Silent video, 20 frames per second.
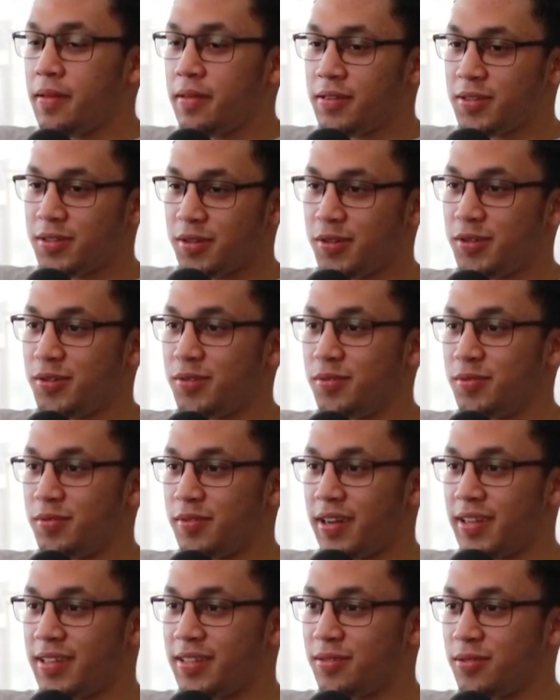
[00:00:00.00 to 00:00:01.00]

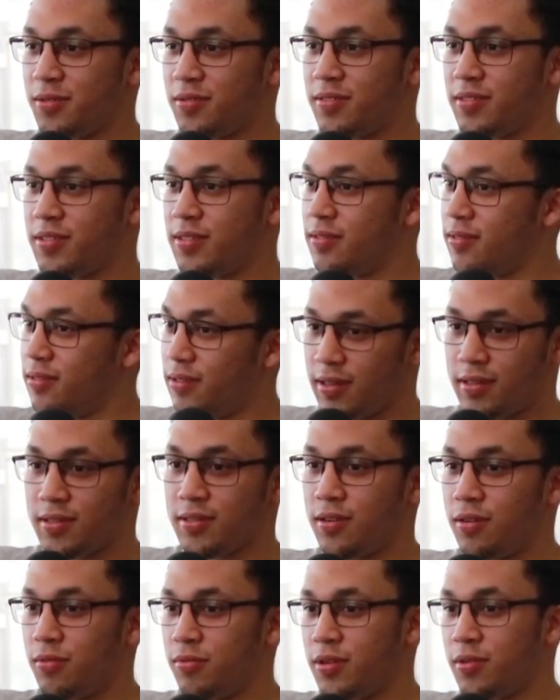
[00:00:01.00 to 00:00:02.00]
So I thought, let's
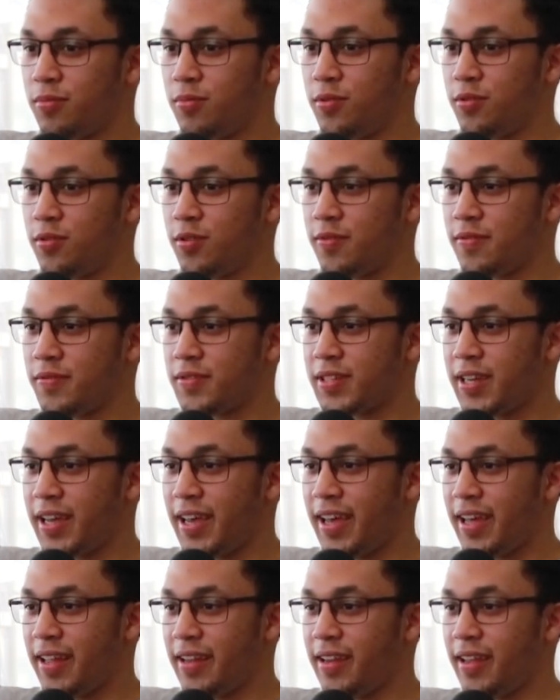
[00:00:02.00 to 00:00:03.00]
go with wolves.
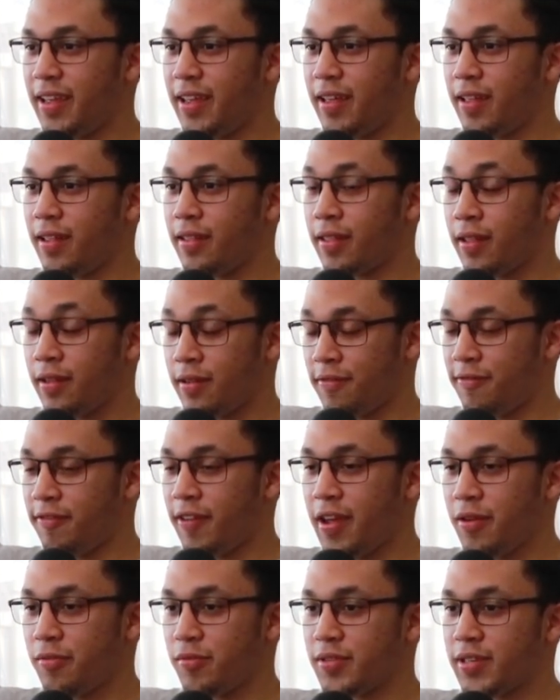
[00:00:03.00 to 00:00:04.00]
And
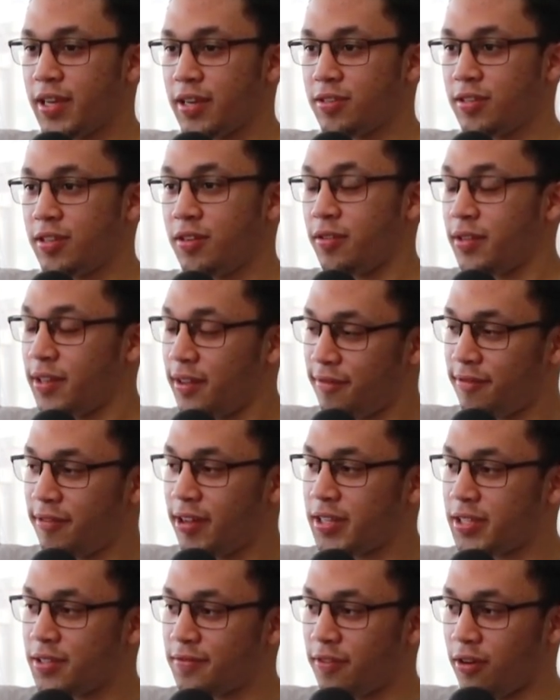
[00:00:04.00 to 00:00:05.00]
Fang was actually on the
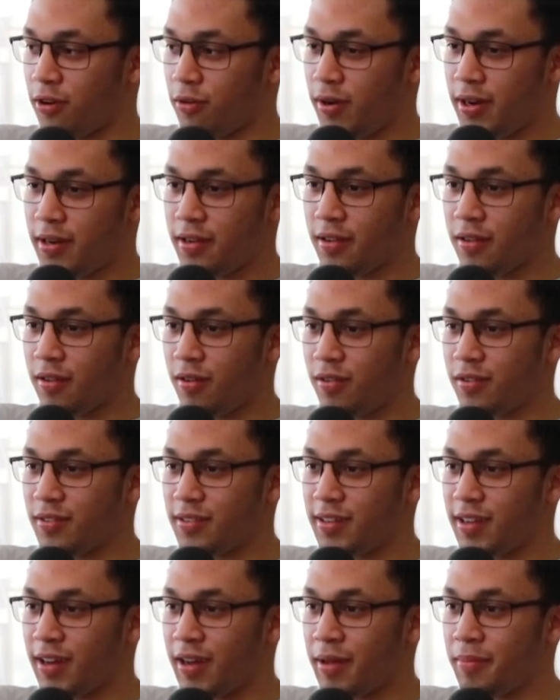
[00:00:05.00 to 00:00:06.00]
fence for quite a
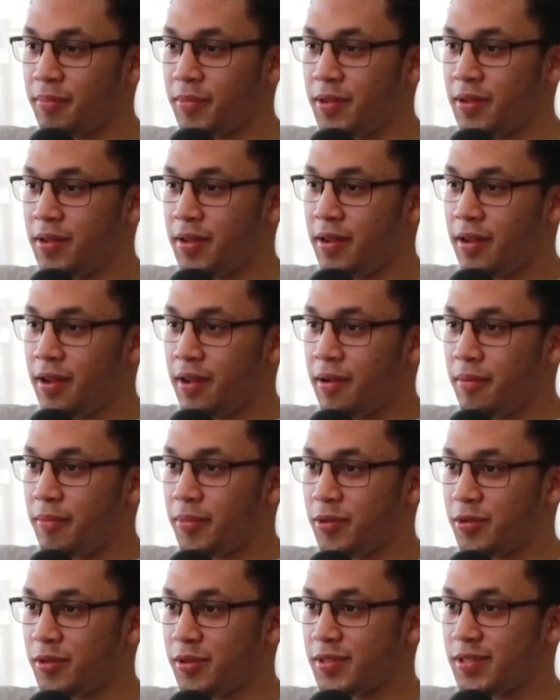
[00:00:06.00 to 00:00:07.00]
long time,
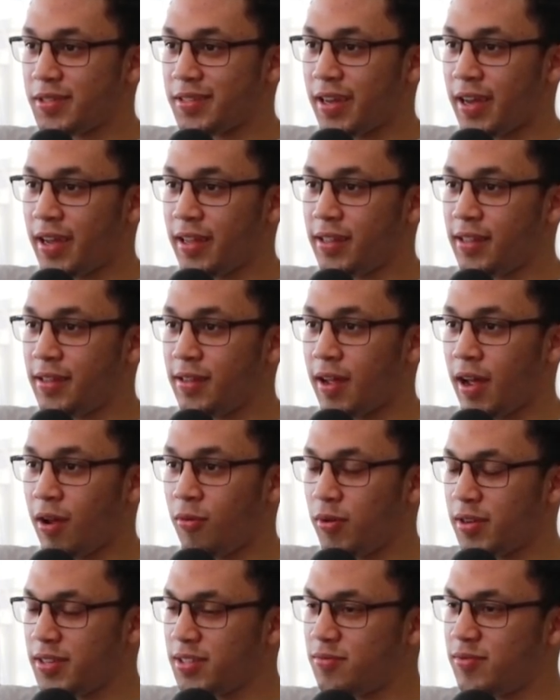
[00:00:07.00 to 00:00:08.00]
because I
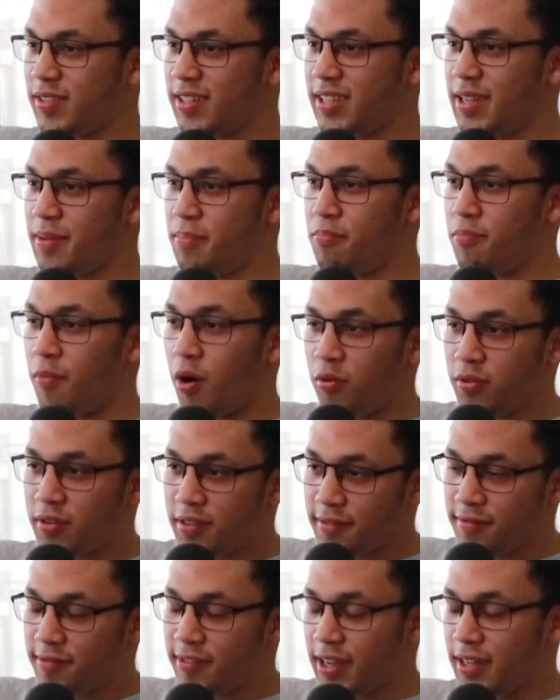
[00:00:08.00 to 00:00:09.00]
wasn't really
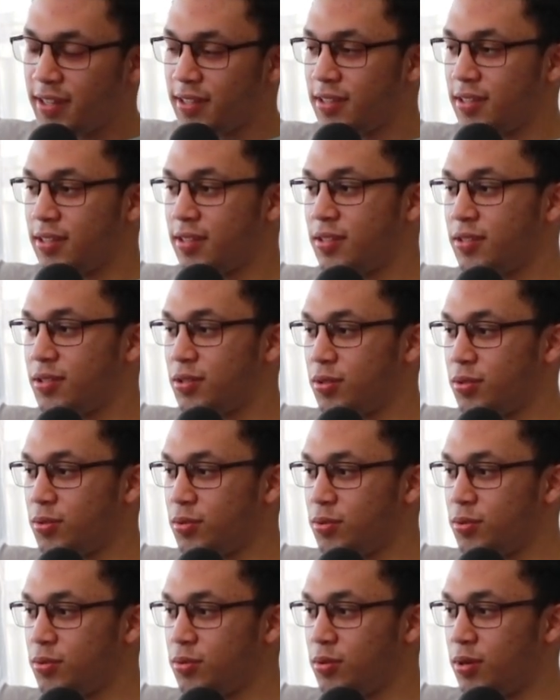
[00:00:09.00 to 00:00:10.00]
motivated
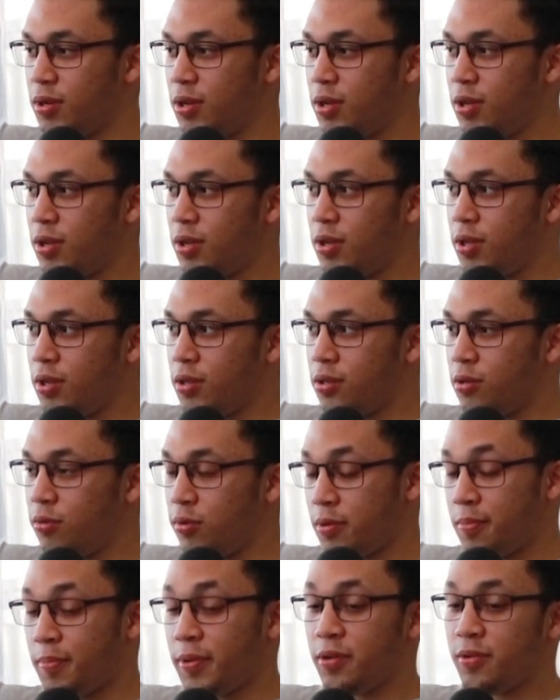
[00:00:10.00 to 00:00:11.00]
to do
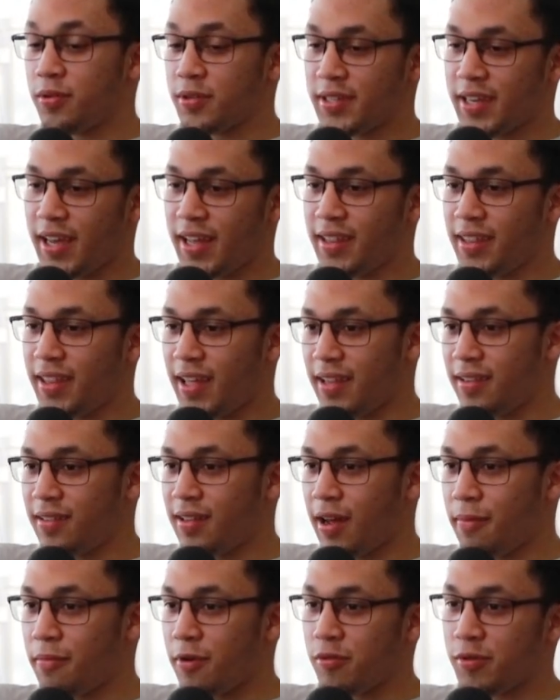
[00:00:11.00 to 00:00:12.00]
it, because at that
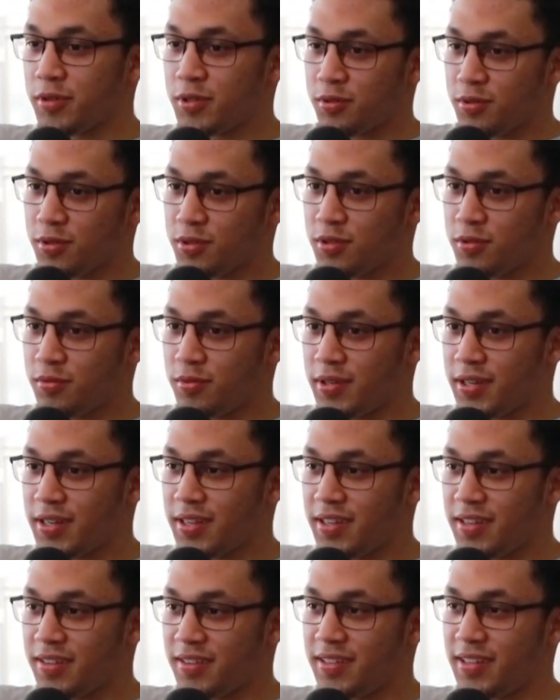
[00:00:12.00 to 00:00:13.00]
time I was also
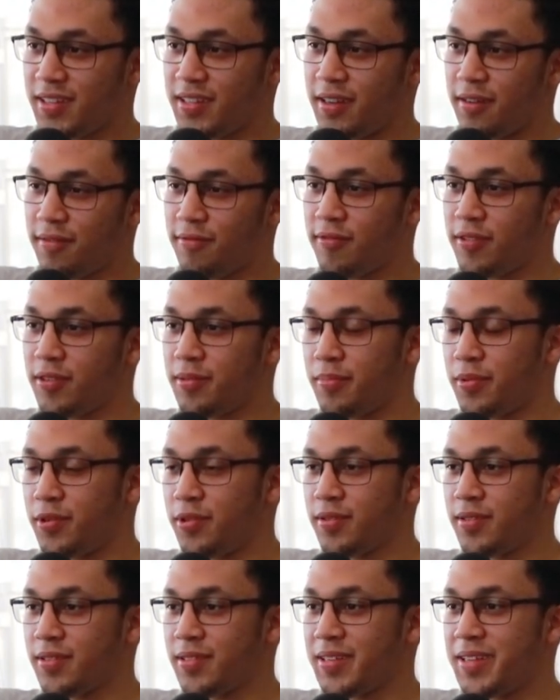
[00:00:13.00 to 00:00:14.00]
working on a different
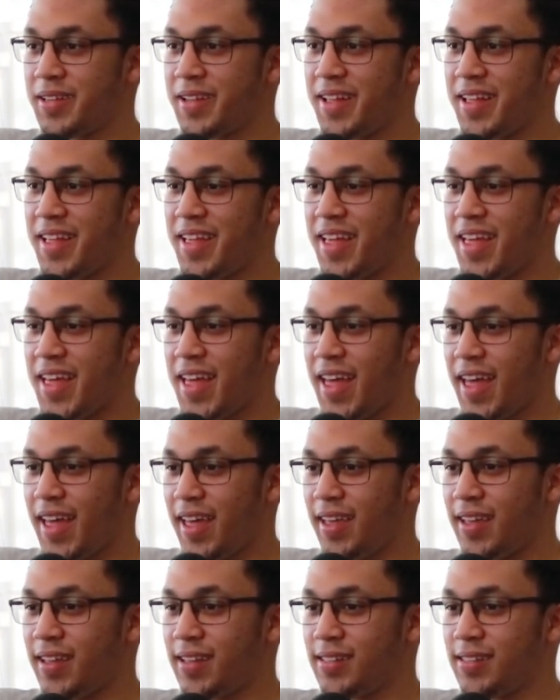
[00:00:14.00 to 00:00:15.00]
book
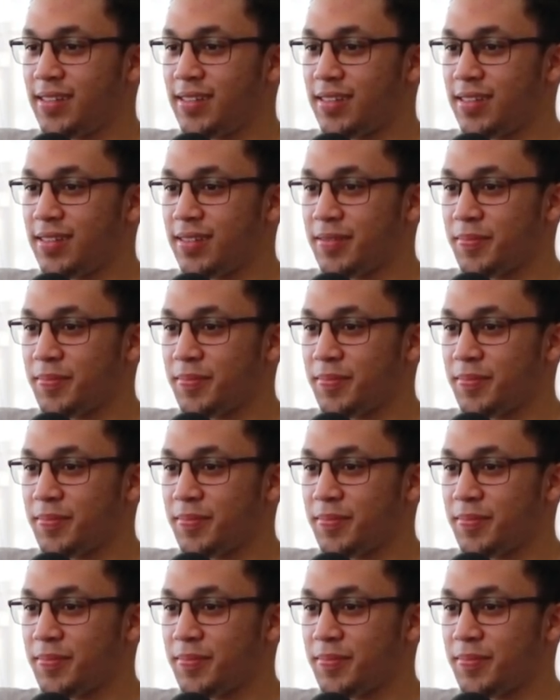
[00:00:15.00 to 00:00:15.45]
and